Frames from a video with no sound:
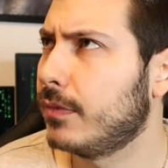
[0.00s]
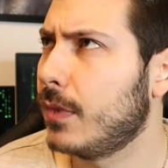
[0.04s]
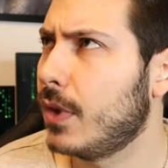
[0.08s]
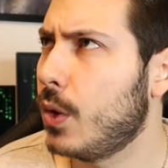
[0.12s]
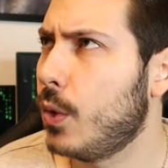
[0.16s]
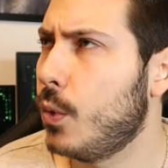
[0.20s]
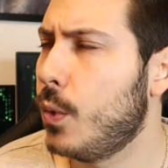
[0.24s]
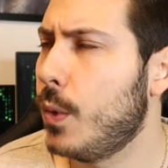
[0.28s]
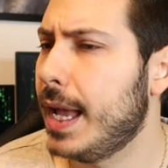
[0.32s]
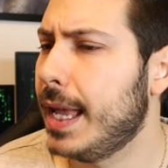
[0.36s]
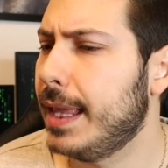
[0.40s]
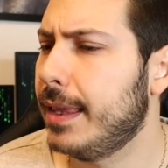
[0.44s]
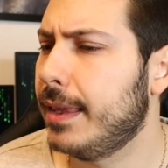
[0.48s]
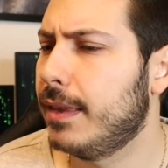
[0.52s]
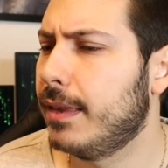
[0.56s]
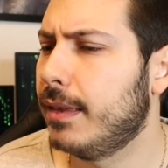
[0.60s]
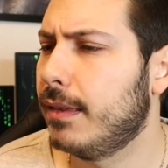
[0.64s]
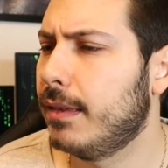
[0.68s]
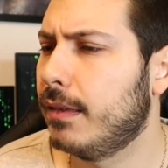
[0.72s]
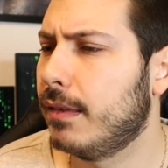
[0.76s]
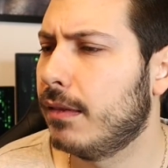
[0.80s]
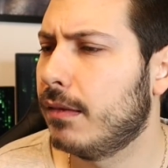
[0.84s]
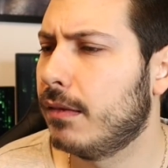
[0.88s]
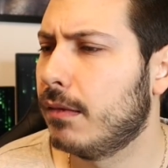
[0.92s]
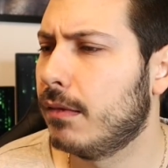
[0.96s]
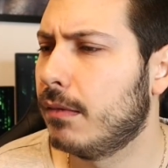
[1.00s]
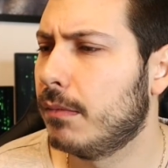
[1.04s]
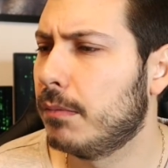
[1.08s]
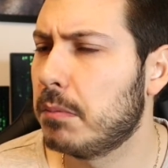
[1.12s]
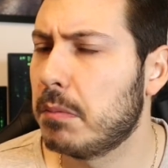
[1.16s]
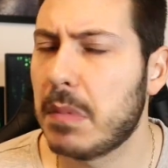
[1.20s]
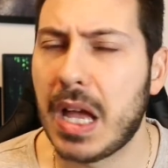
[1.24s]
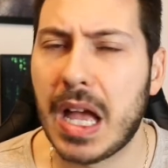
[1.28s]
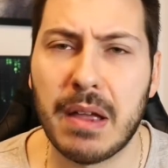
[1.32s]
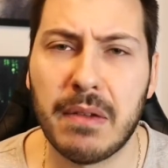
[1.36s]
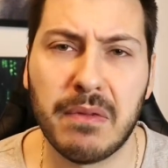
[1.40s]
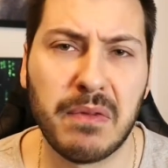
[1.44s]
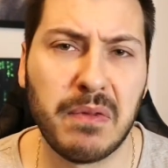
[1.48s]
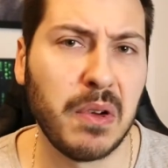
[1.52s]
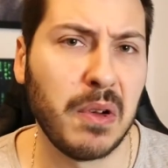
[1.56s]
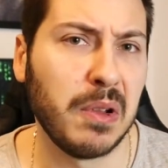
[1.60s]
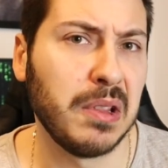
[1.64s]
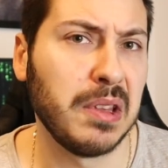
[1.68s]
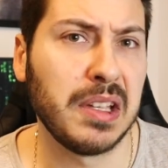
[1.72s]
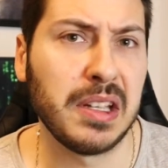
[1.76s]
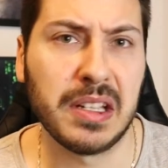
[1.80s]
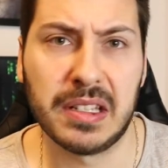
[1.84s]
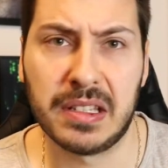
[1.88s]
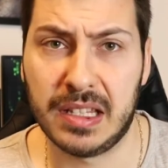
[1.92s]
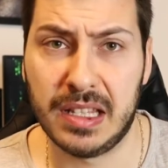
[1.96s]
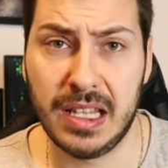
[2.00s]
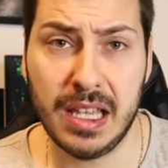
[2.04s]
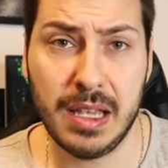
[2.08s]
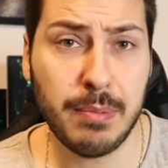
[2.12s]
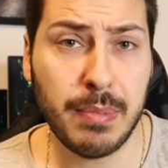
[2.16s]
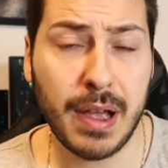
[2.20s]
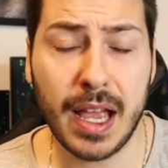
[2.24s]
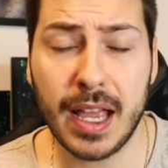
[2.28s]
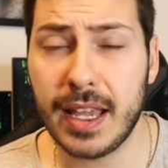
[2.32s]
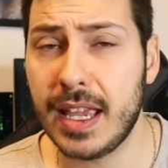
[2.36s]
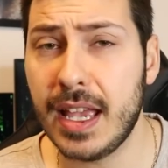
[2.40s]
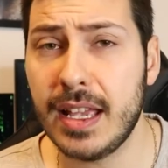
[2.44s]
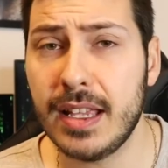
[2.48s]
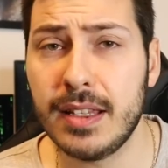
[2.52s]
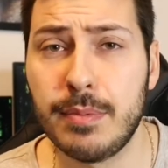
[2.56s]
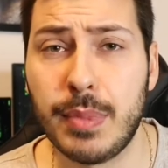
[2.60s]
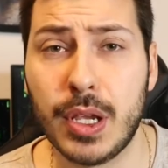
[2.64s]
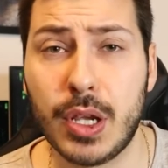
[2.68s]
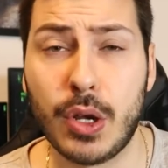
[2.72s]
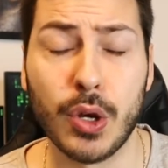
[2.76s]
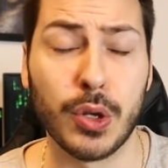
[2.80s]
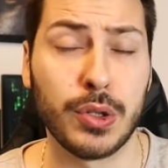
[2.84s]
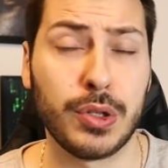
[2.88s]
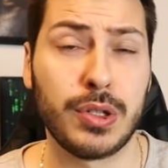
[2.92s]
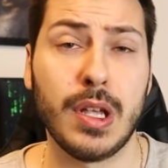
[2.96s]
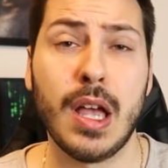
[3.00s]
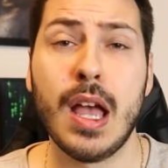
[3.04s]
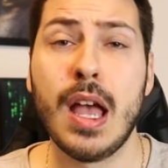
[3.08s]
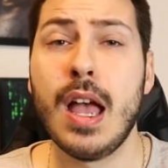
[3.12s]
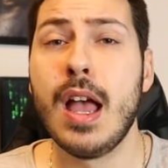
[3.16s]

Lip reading: when I'm falling asleep, I guess, because